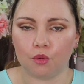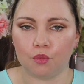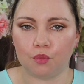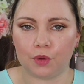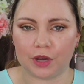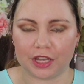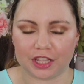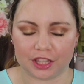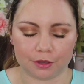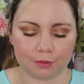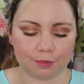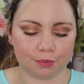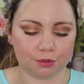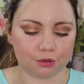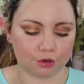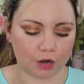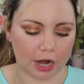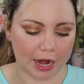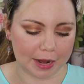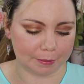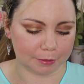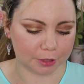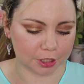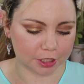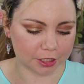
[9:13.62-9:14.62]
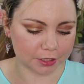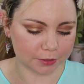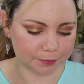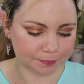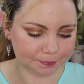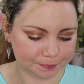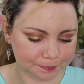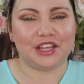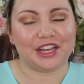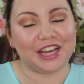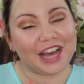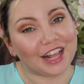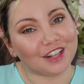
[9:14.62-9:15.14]
with primer.
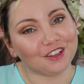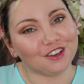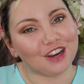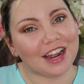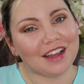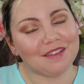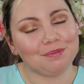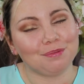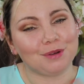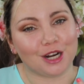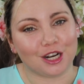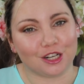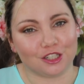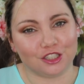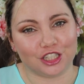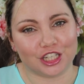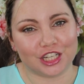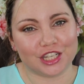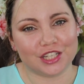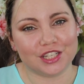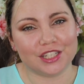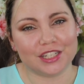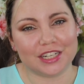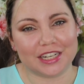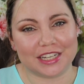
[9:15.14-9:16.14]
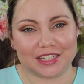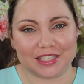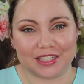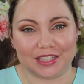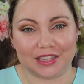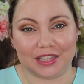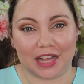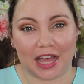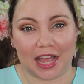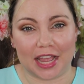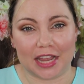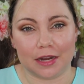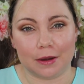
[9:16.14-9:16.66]
The color I've purchased is
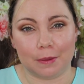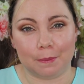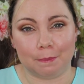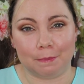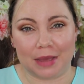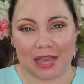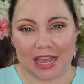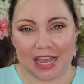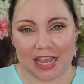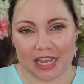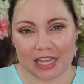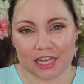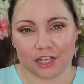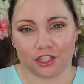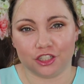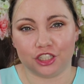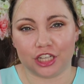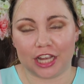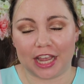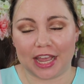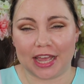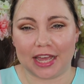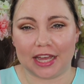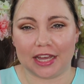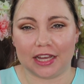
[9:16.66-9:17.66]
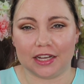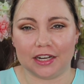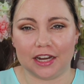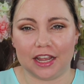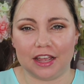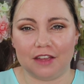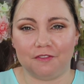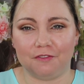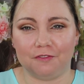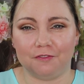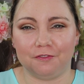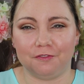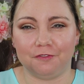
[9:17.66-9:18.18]
light beige, and
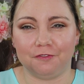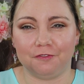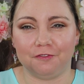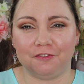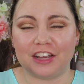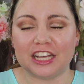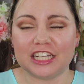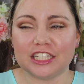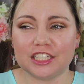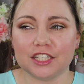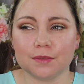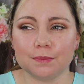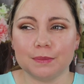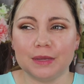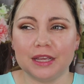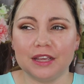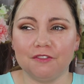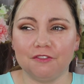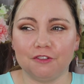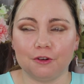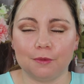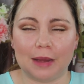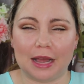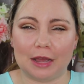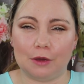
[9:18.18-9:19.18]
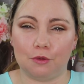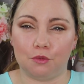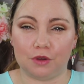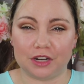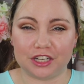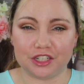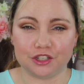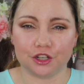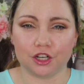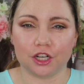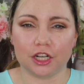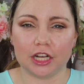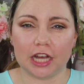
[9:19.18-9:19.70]
it fits me for my
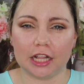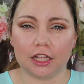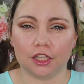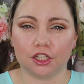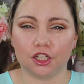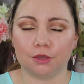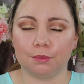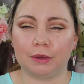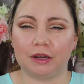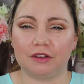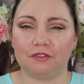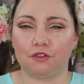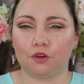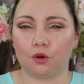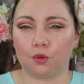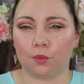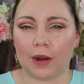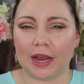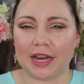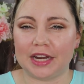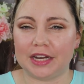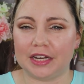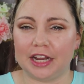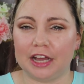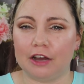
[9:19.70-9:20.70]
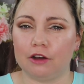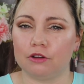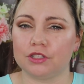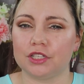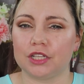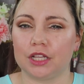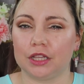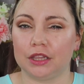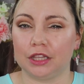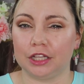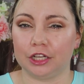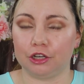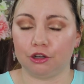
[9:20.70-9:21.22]
winter color, but for right now
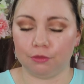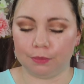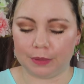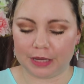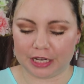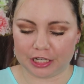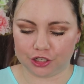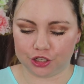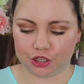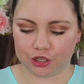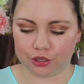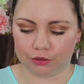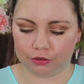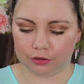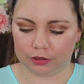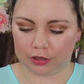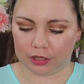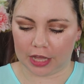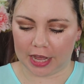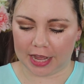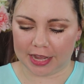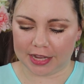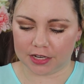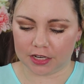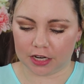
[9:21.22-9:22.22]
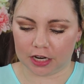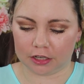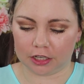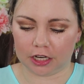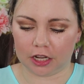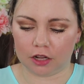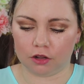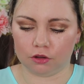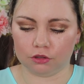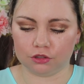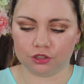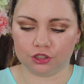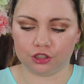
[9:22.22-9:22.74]
it's a little bit too light.
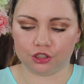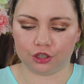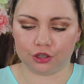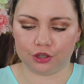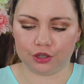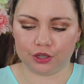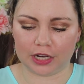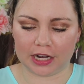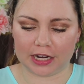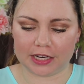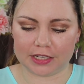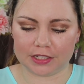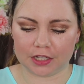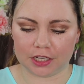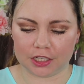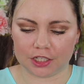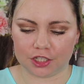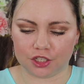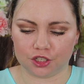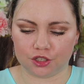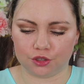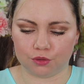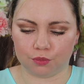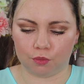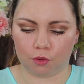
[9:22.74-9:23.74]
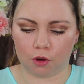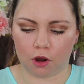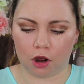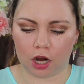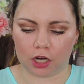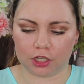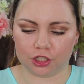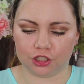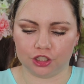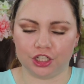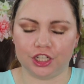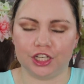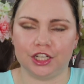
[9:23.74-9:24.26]
I'll show you guys a
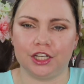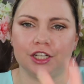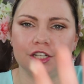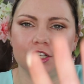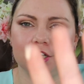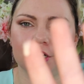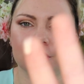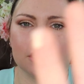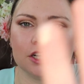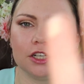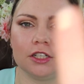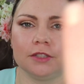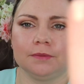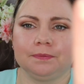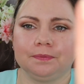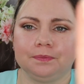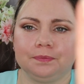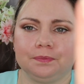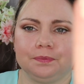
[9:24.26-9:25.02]
swatch here.